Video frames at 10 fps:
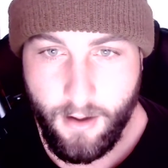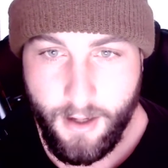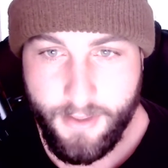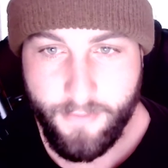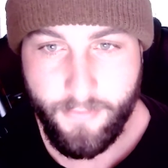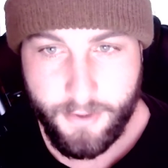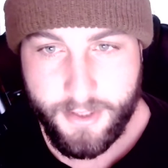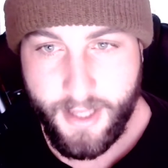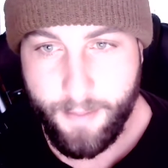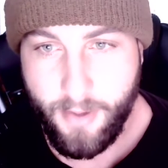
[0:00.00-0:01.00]
In the first
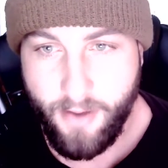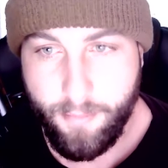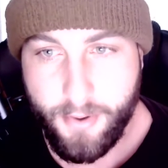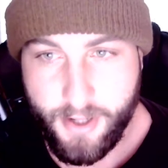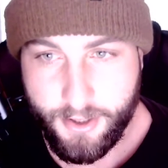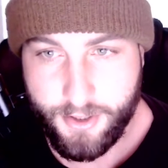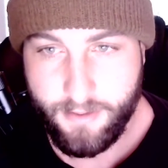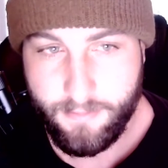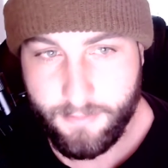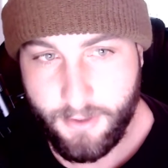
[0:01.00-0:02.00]
step of
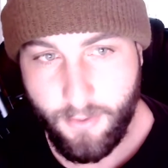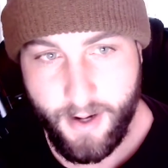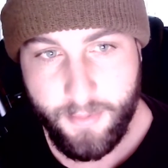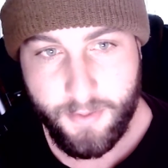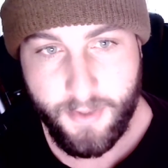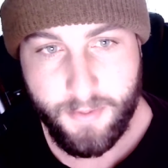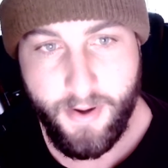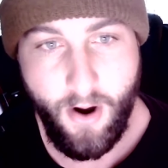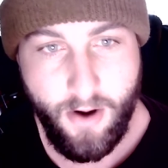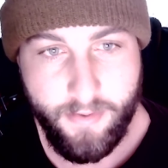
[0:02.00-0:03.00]
production, grapes must be
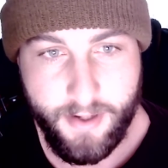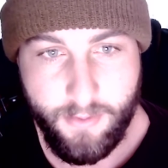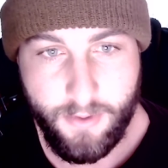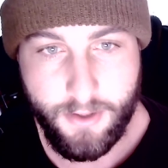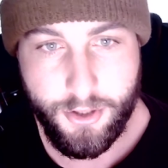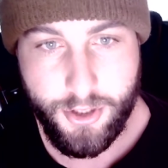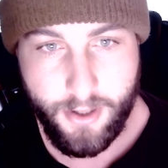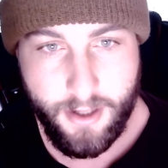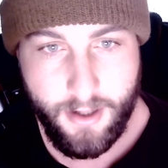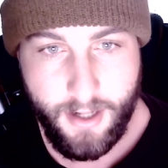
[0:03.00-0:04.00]
harvested when the
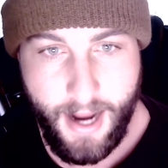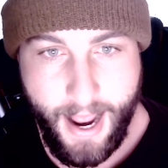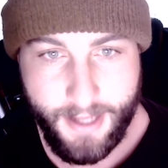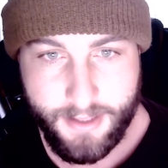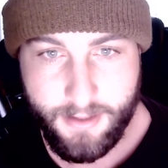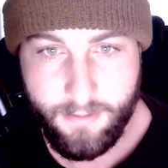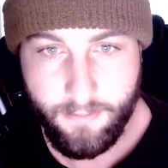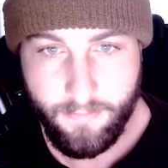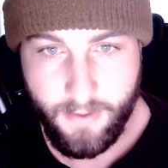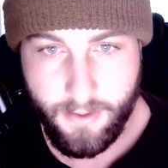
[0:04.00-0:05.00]
sugar, acid,
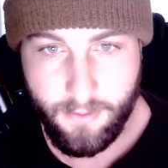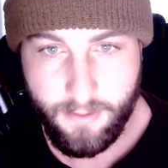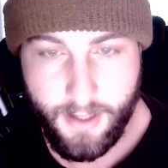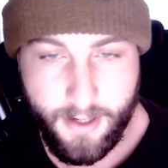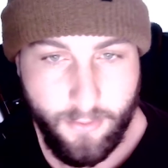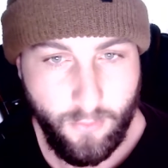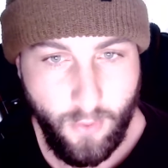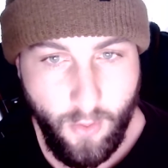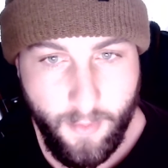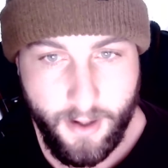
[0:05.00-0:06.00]
phenol, and
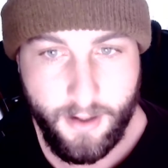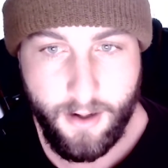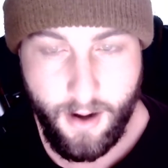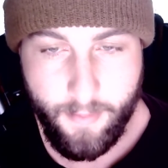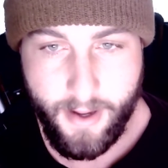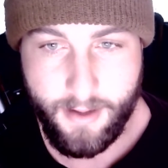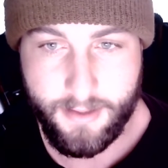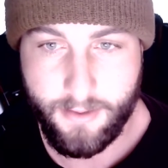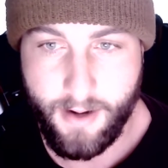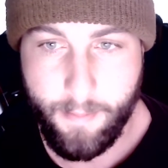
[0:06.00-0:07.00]
aroma compounds
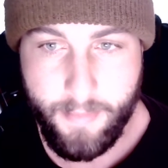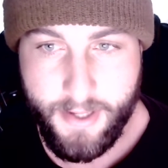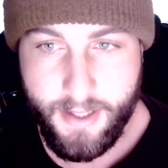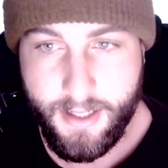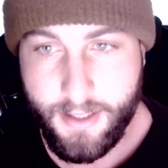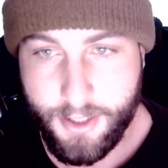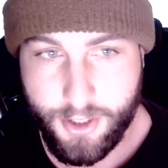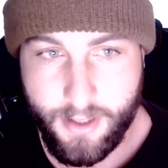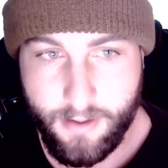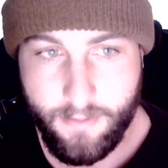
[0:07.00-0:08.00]
are at peak
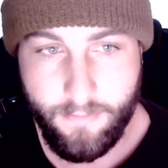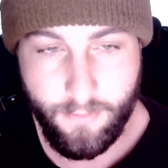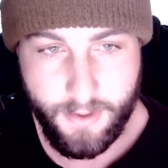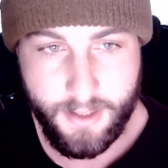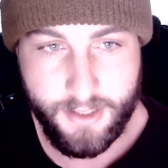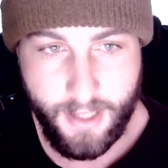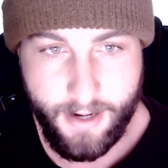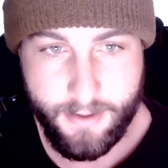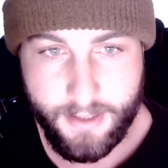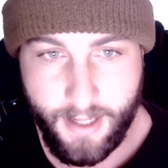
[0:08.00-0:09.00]
condition for the
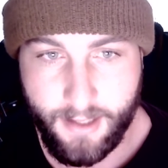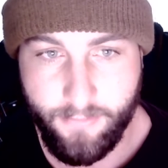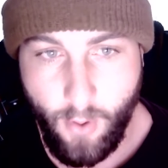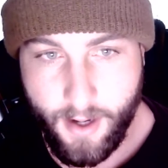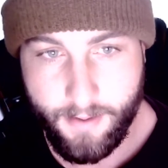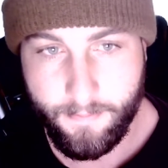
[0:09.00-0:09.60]
desired style of wine.